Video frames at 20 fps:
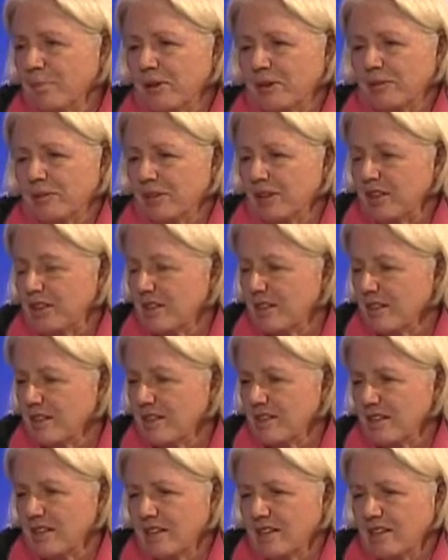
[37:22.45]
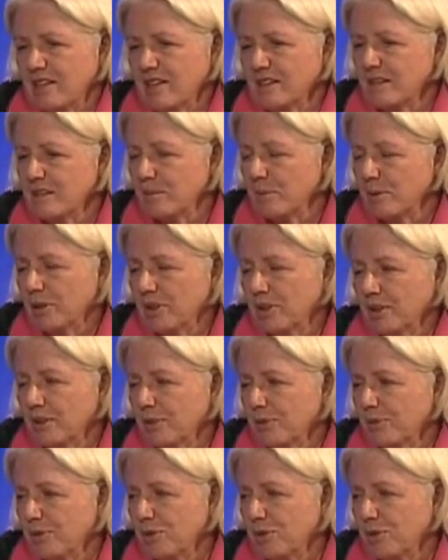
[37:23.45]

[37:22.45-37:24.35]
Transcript: But if he thinks that his political